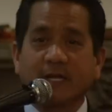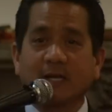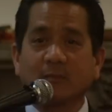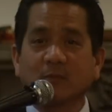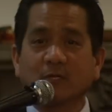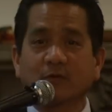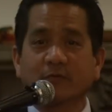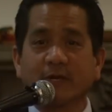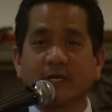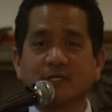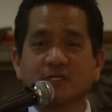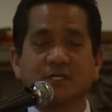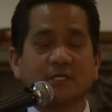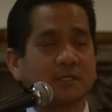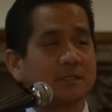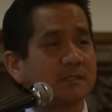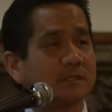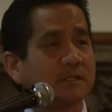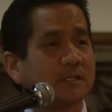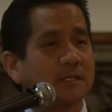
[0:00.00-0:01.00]
Hamlin Grange
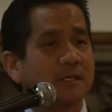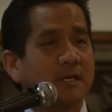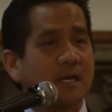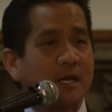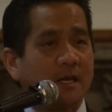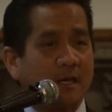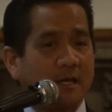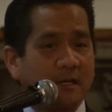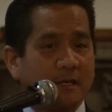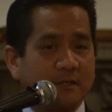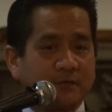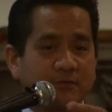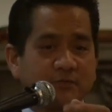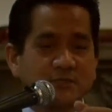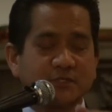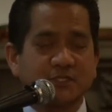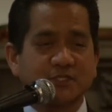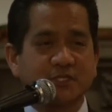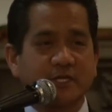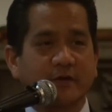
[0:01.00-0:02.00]
here, uh,
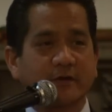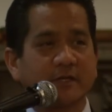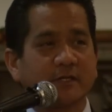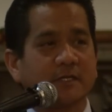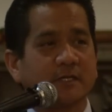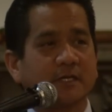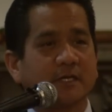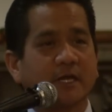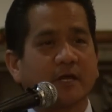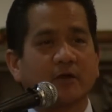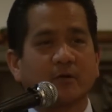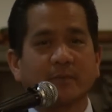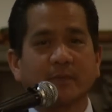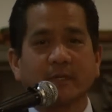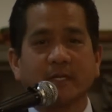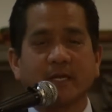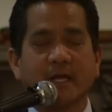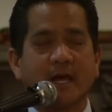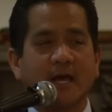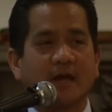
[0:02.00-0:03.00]
who's chairing the
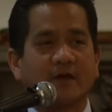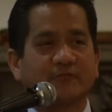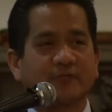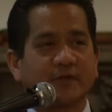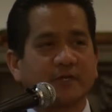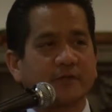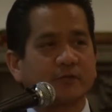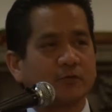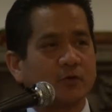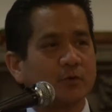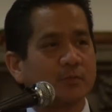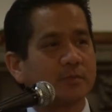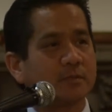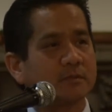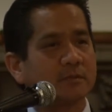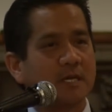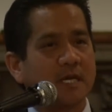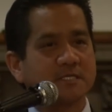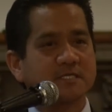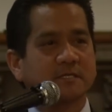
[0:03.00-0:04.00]
Caribbean African Group,
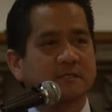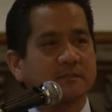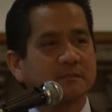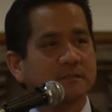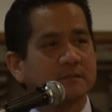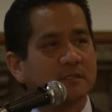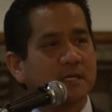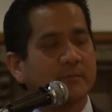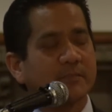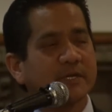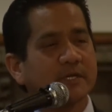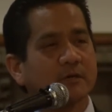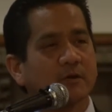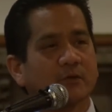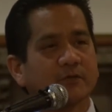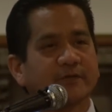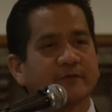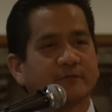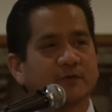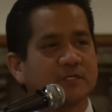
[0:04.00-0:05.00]
has a company
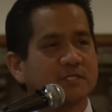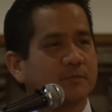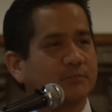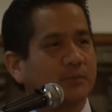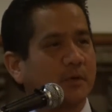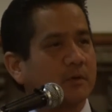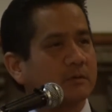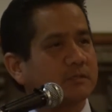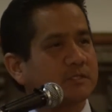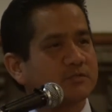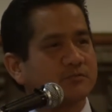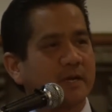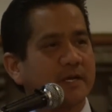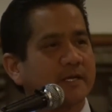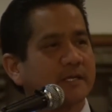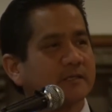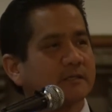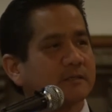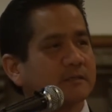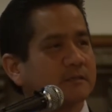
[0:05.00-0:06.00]
called Diversipro. It's
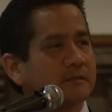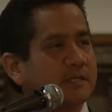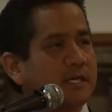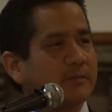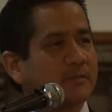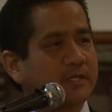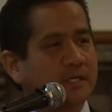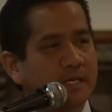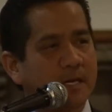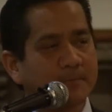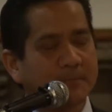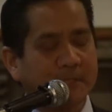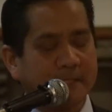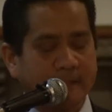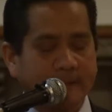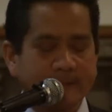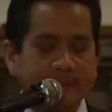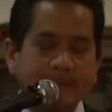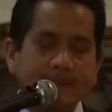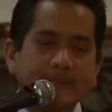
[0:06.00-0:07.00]
right in the name of the
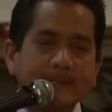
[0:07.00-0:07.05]
company.